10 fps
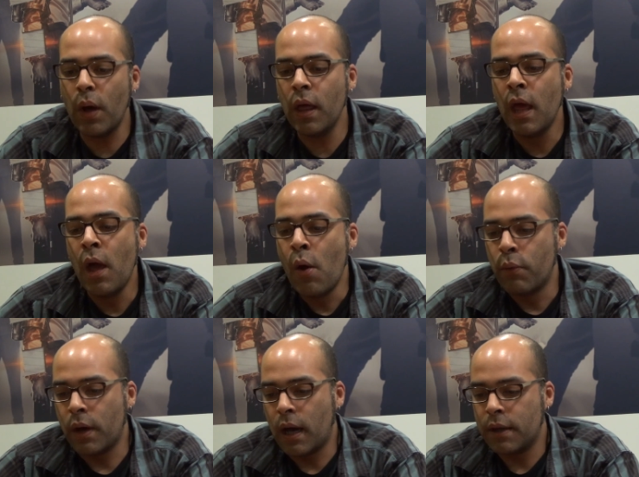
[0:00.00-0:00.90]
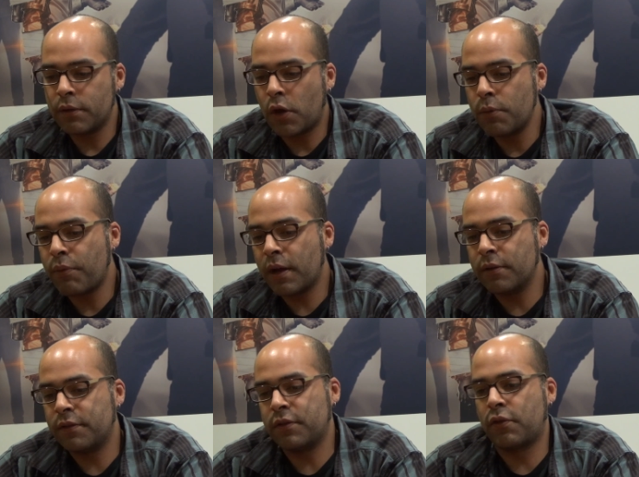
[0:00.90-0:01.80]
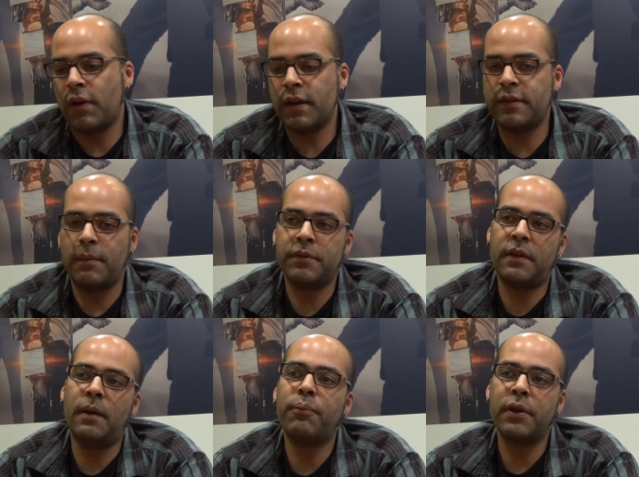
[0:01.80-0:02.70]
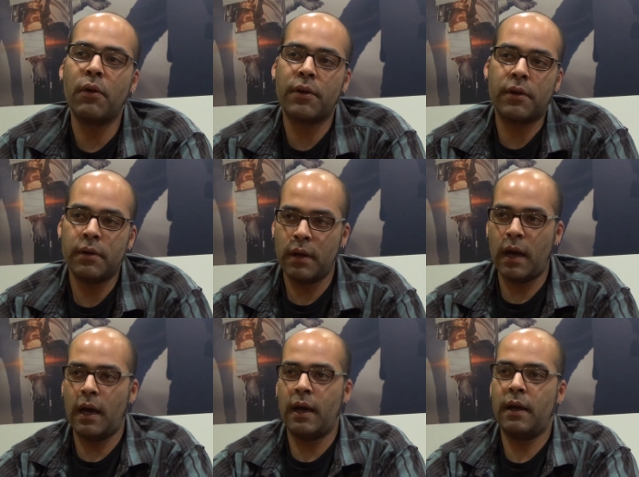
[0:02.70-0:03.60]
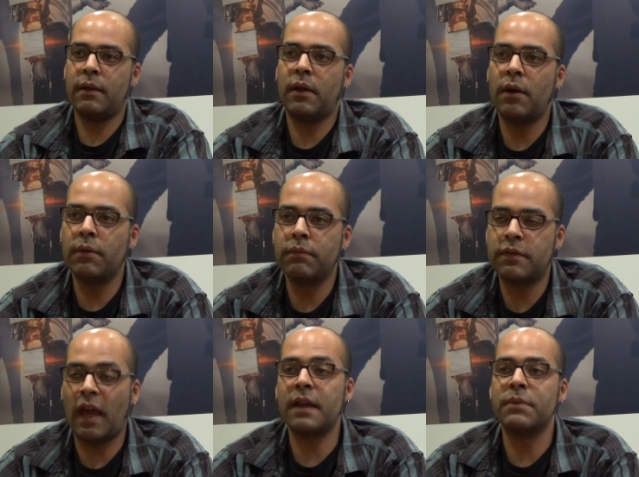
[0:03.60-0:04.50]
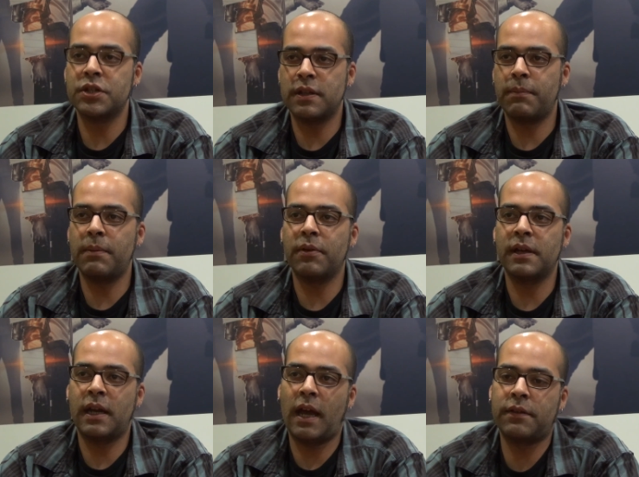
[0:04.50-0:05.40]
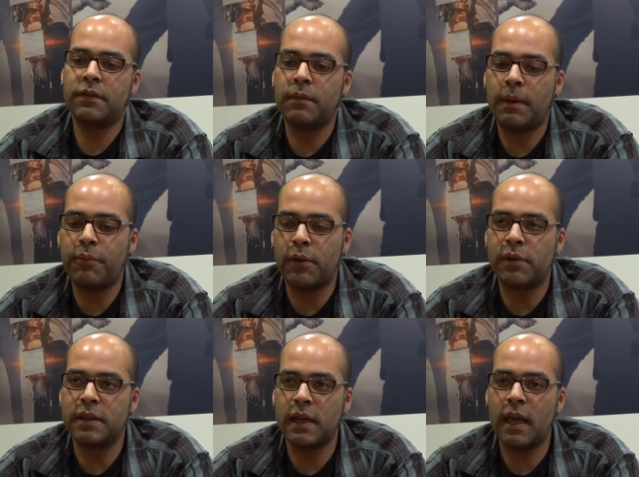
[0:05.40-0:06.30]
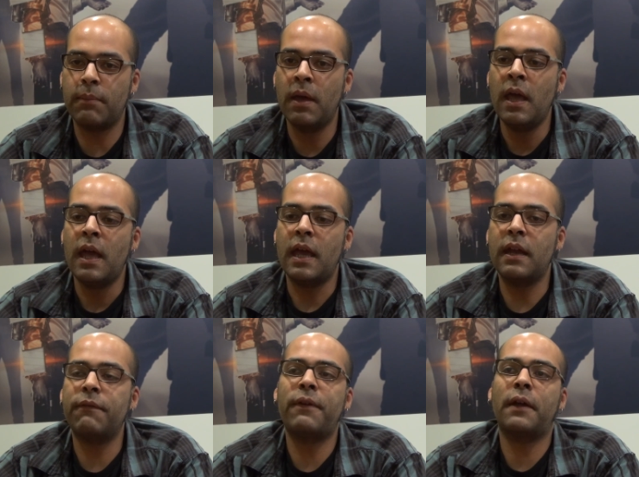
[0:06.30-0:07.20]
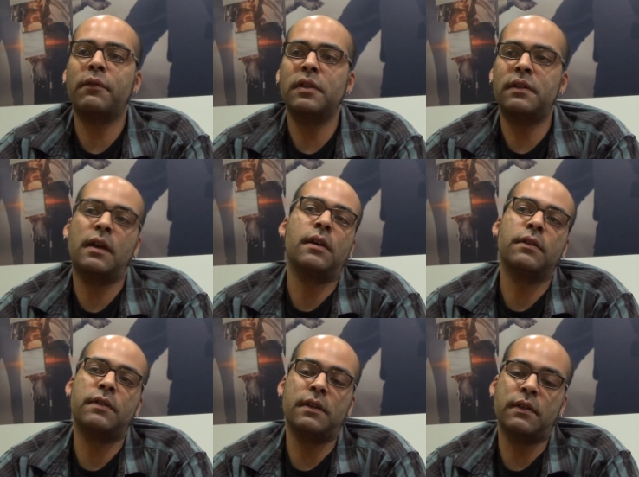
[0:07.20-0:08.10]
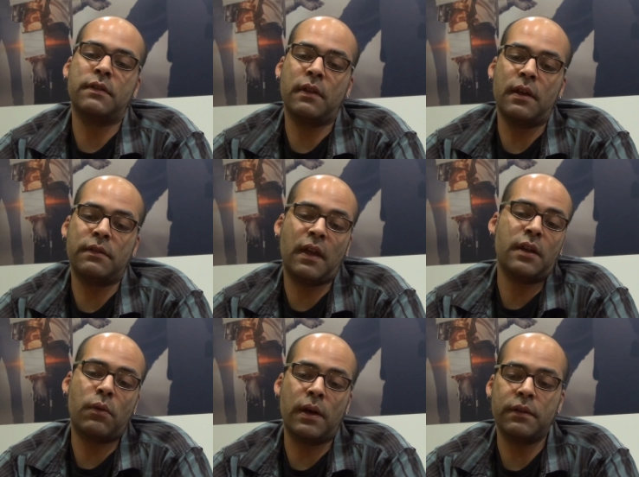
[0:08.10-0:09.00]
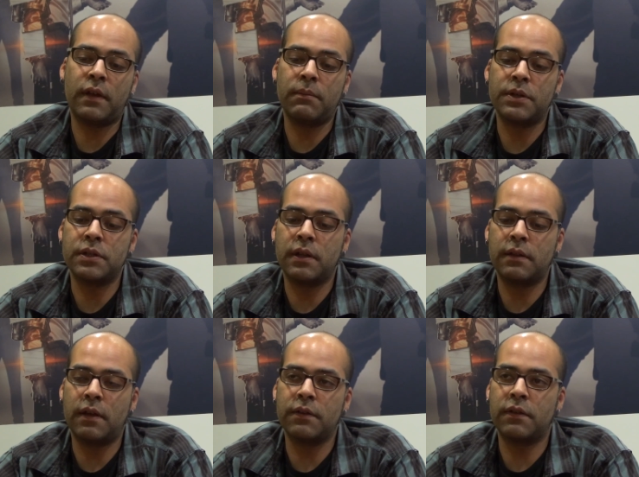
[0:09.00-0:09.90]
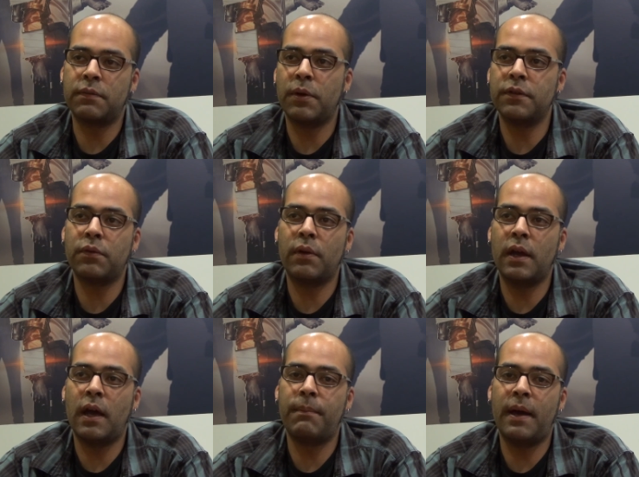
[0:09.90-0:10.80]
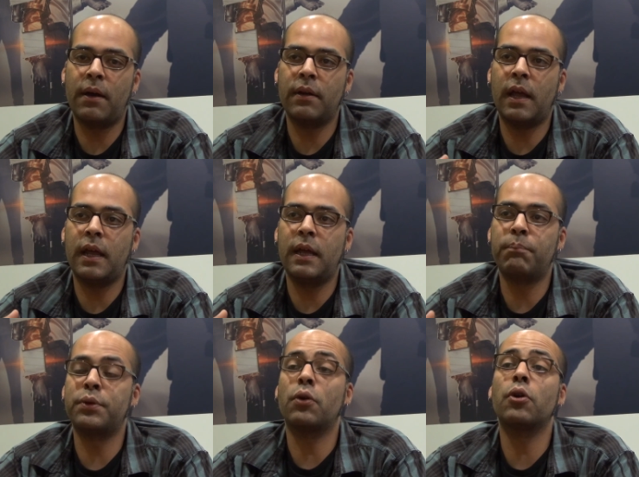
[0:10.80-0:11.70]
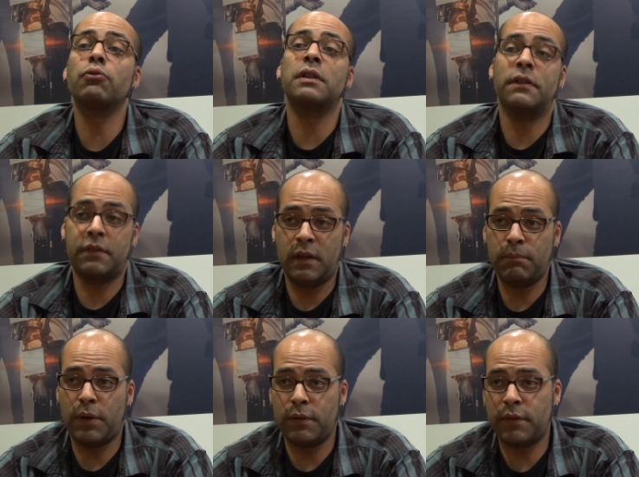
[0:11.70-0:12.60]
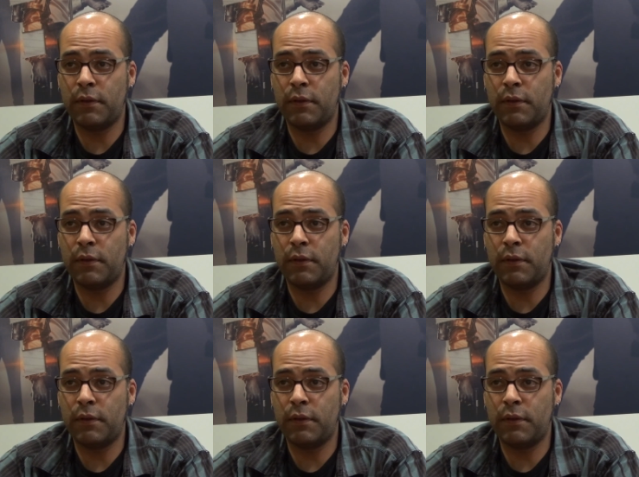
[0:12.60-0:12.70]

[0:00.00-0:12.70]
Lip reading: Well, Code Breakers is a great example. It's a pre-order, side mission that people can get access to by pre-ordering the game. It effectively tells, it's a side quest, side mission that tells a small story about a bureau listening post.